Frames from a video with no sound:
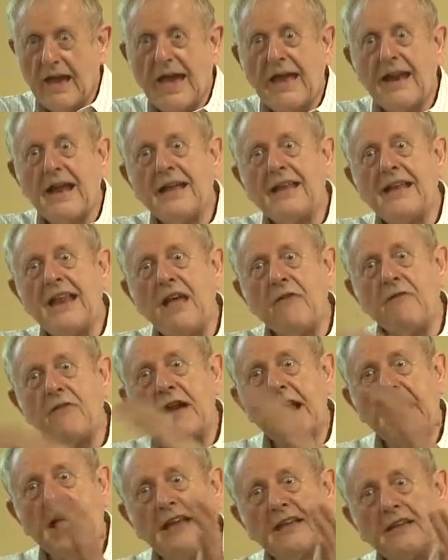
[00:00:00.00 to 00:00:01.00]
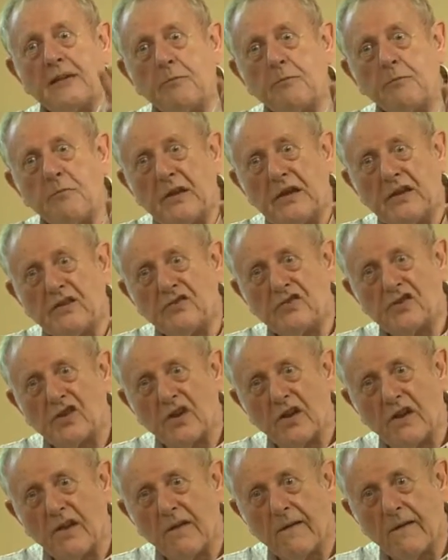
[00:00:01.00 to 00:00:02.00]
And I never had the
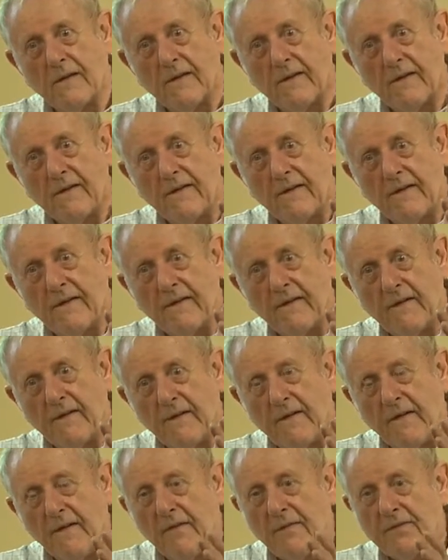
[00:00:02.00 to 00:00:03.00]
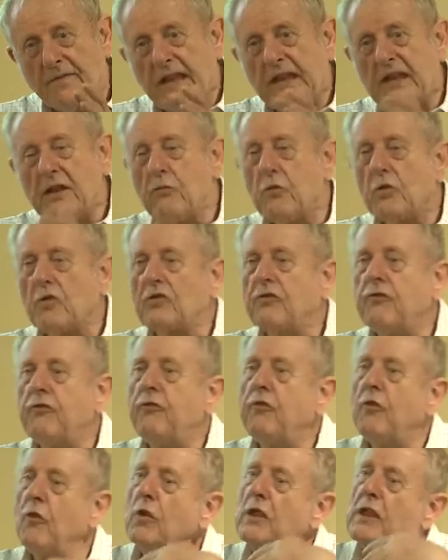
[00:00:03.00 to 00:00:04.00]
picture that he was
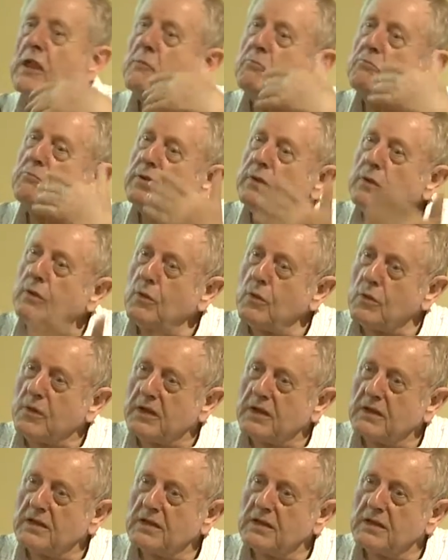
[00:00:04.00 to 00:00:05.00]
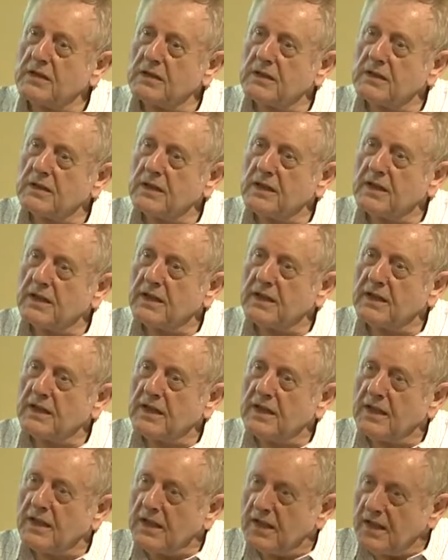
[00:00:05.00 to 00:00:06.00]
fully employed
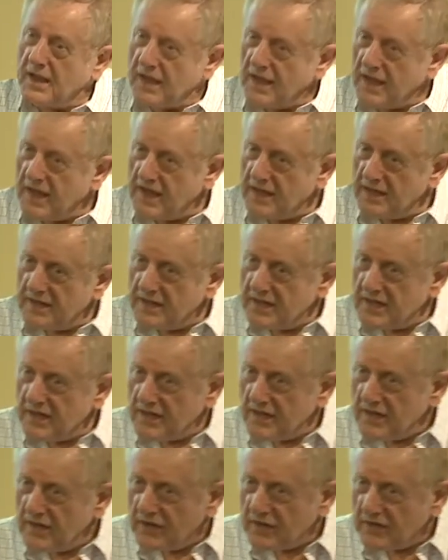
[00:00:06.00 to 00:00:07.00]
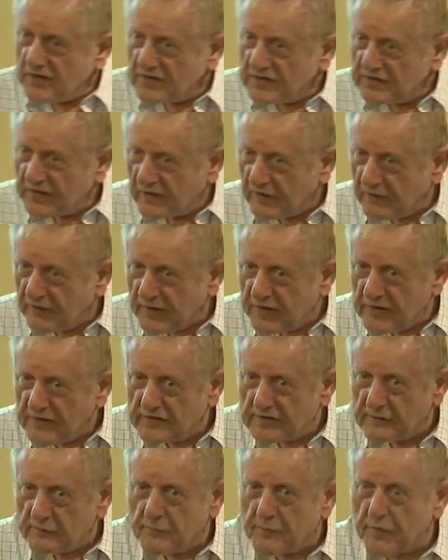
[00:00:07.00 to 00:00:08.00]
mm. in the
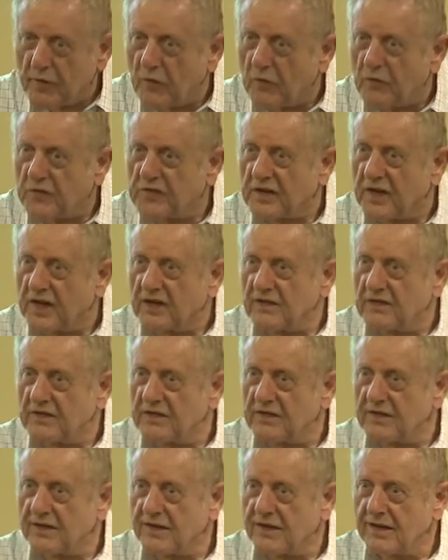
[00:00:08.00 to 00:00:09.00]
salvation process